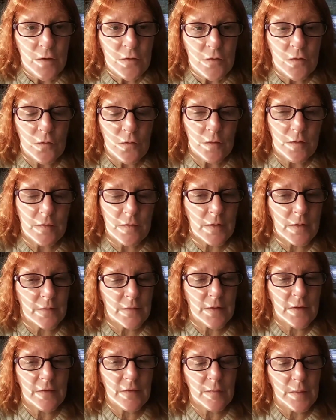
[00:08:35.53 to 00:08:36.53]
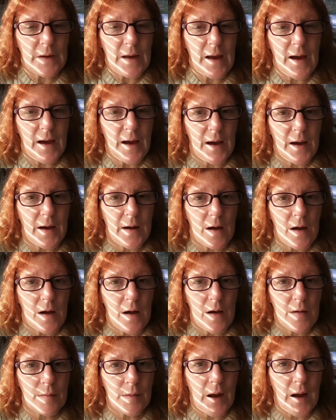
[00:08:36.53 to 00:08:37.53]
So there is a living to be had.
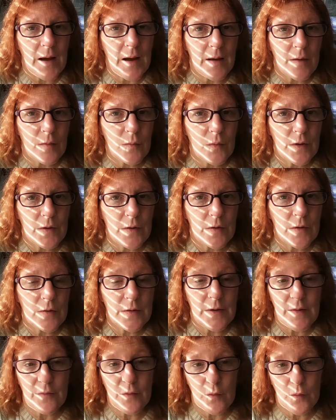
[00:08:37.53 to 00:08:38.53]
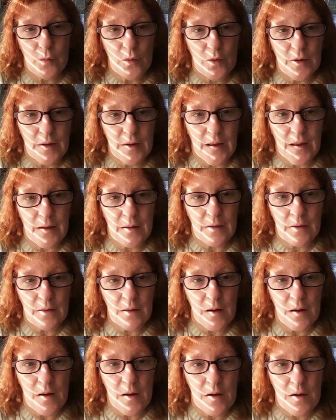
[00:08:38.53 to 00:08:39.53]
I will never work
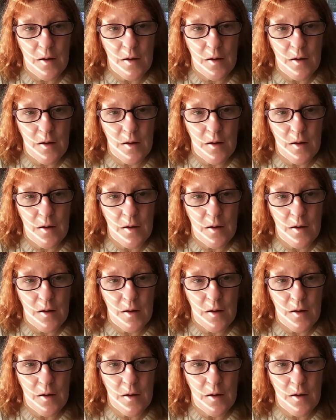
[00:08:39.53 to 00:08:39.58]
again.